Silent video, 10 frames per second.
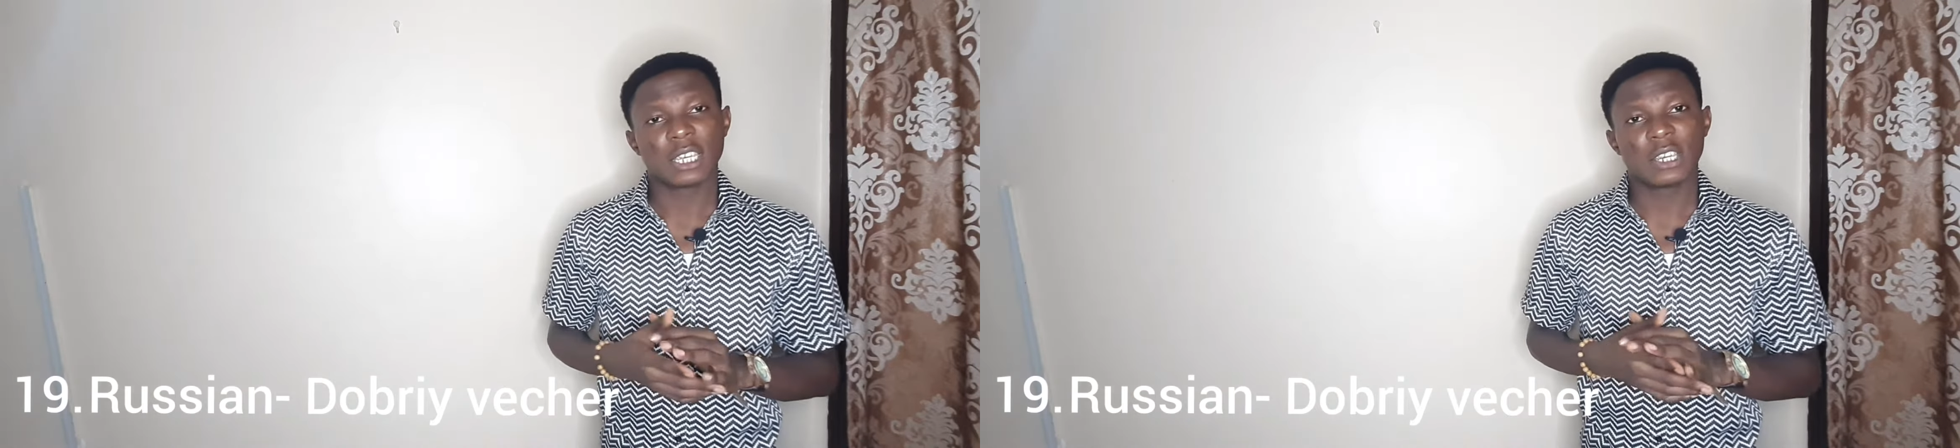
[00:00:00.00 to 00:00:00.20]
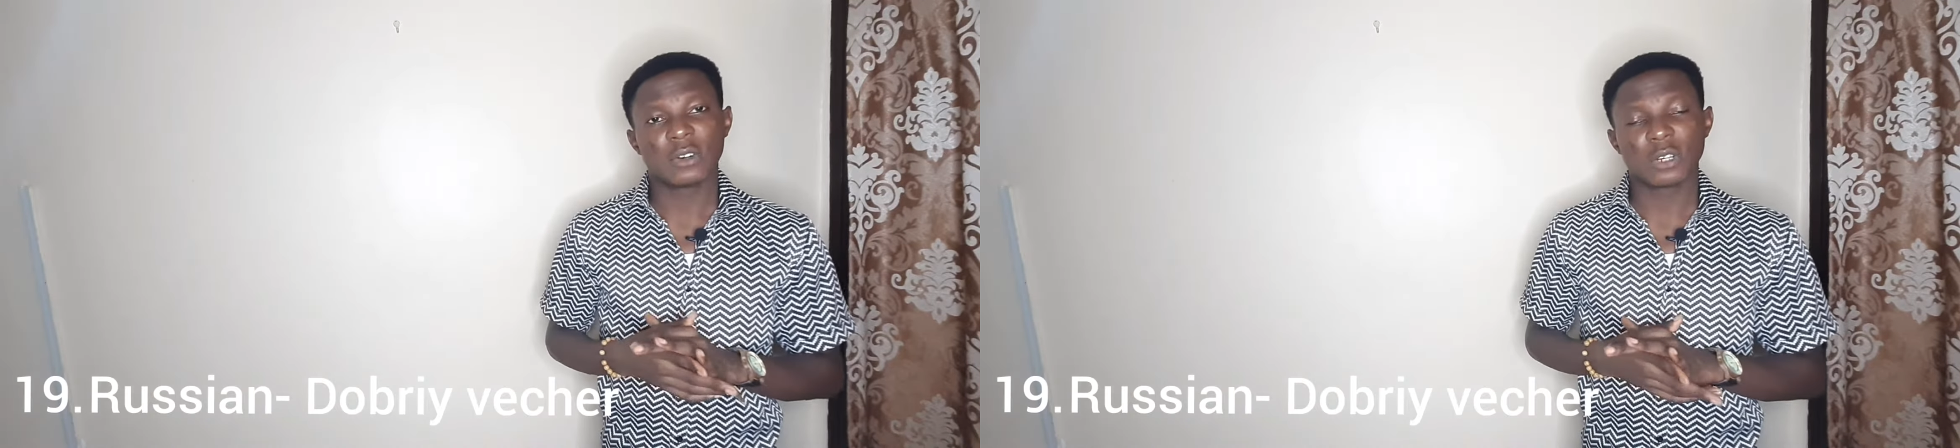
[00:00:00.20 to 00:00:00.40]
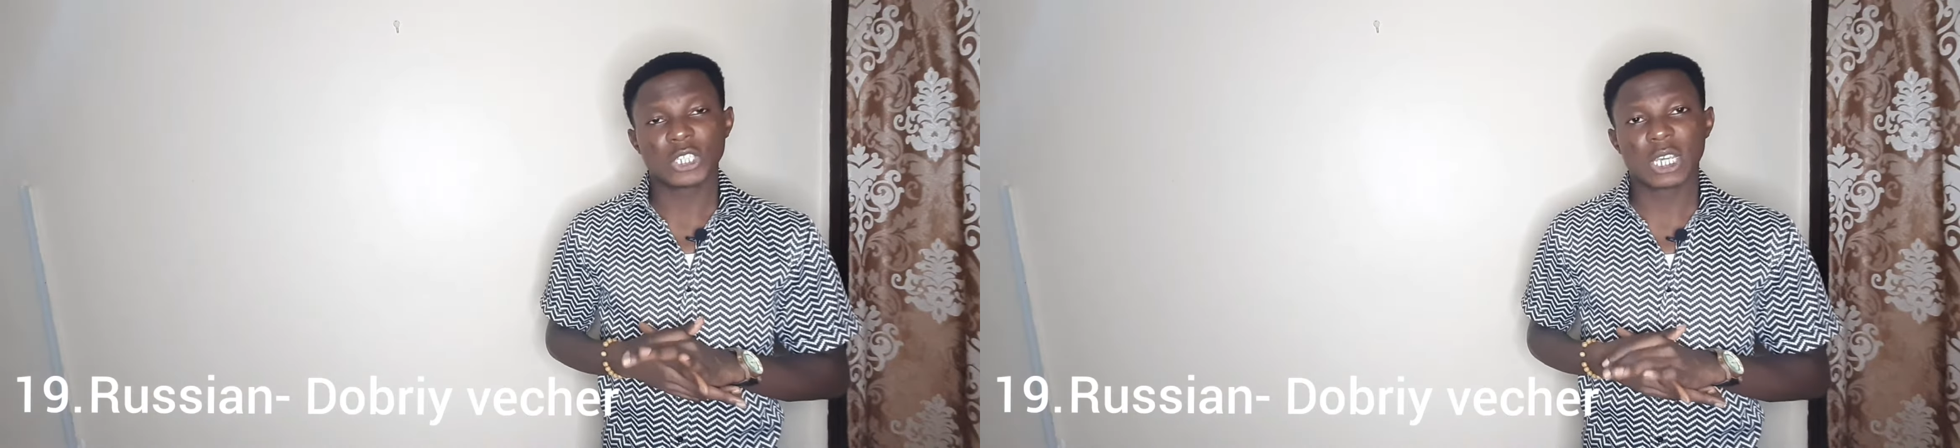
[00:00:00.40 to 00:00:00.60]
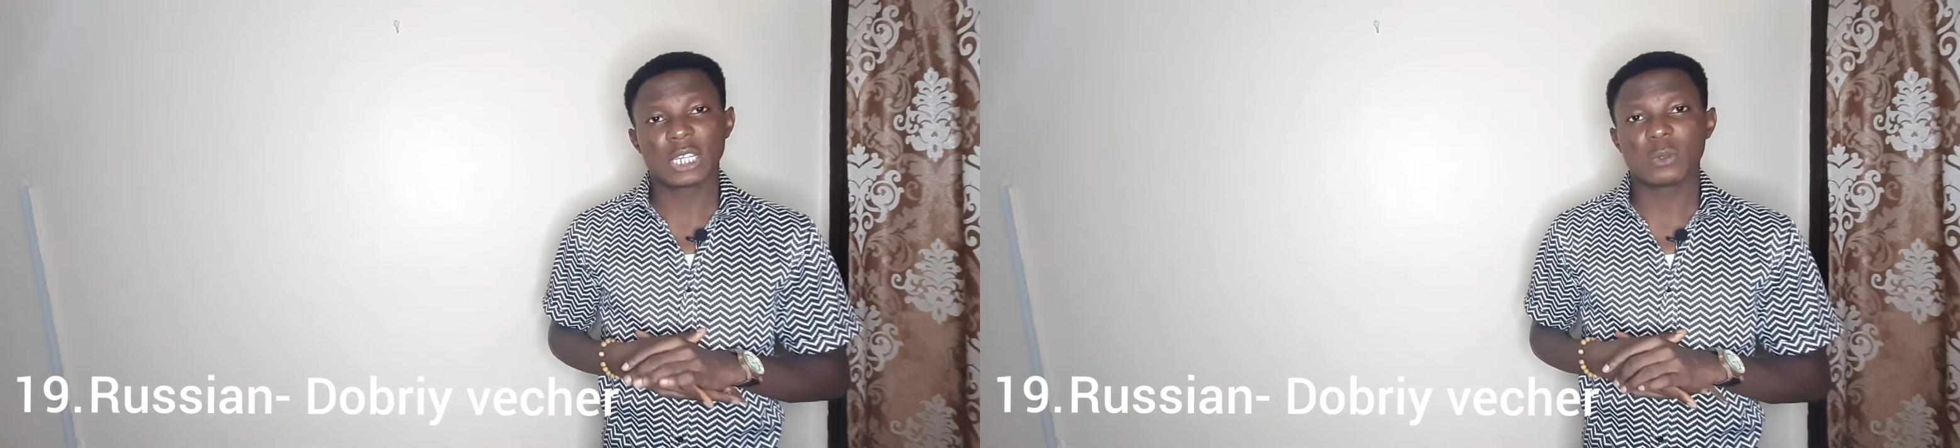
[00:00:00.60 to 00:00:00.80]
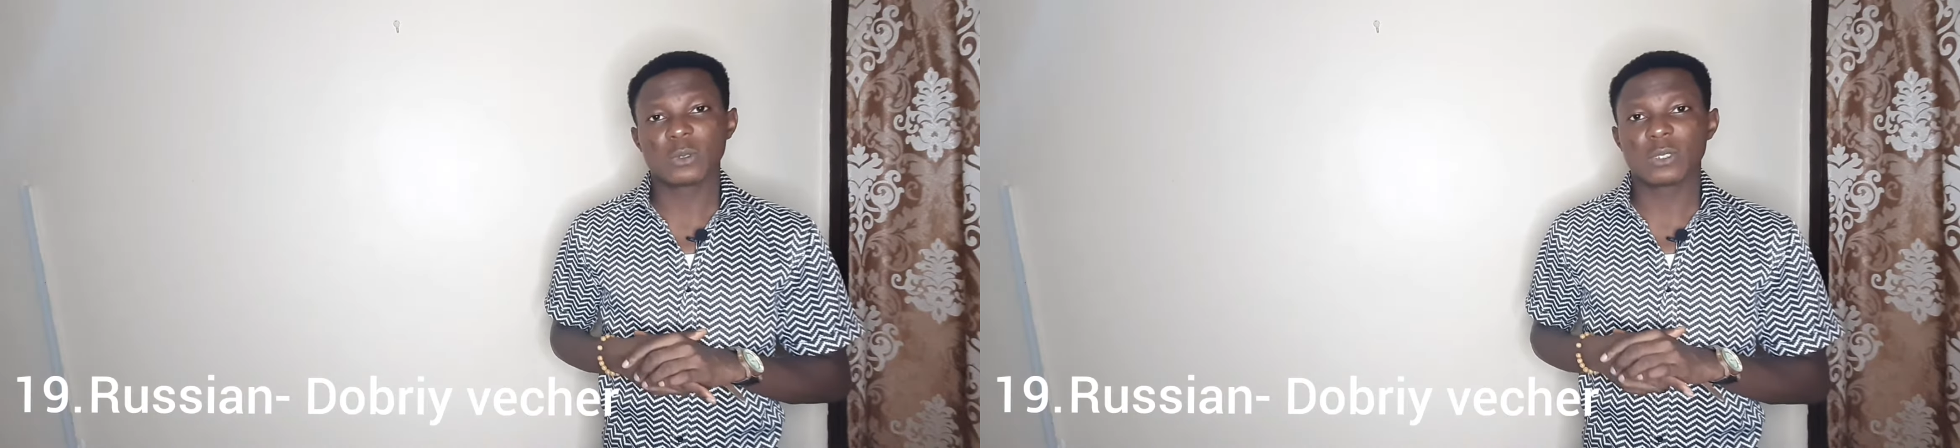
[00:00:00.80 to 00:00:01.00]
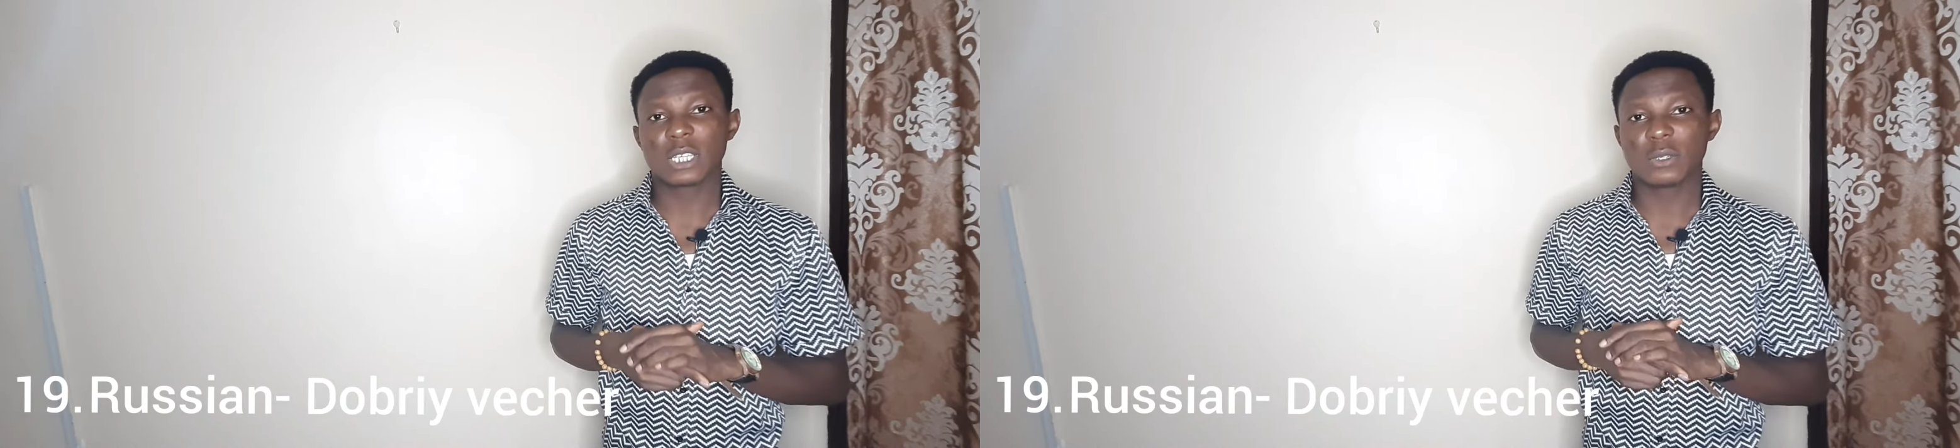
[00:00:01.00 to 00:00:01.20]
In Russian, you want to say